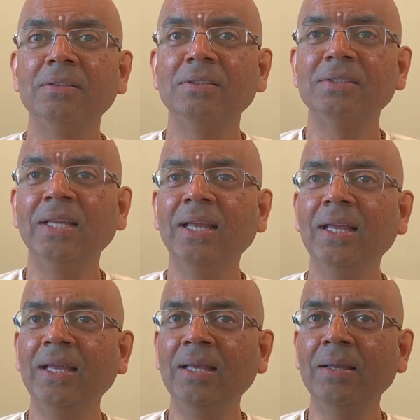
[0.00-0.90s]

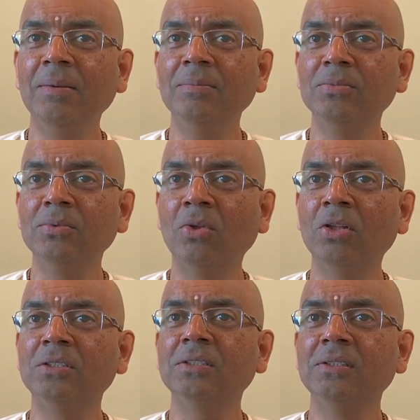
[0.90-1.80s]
Same
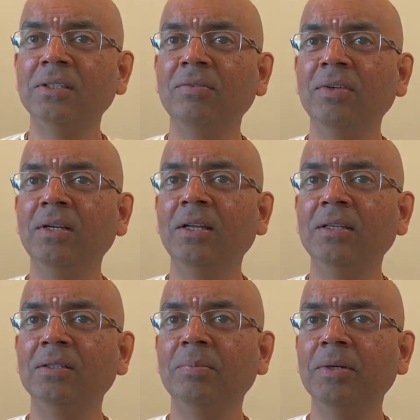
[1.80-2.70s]
nonsense every day
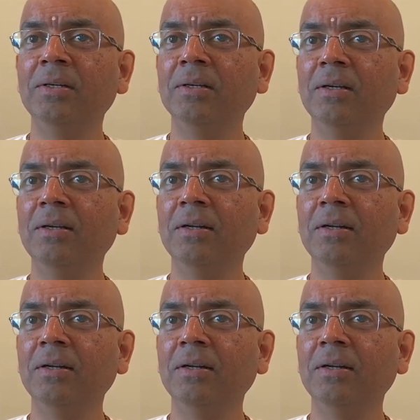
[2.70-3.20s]
repeated.